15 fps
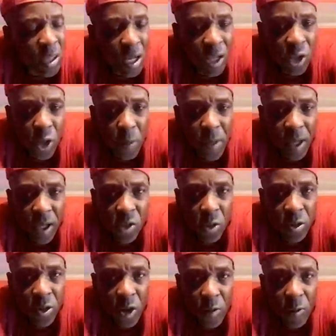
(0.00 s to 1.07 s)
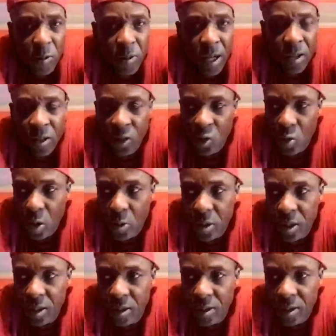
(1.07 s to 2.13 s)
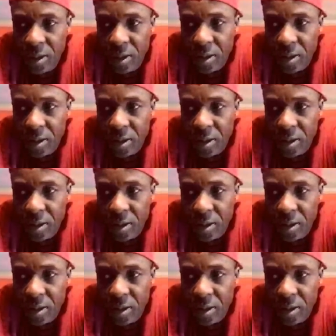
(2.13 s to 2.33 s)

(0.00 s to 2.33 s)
One of the Jamaica sound, they come up there and the two of it,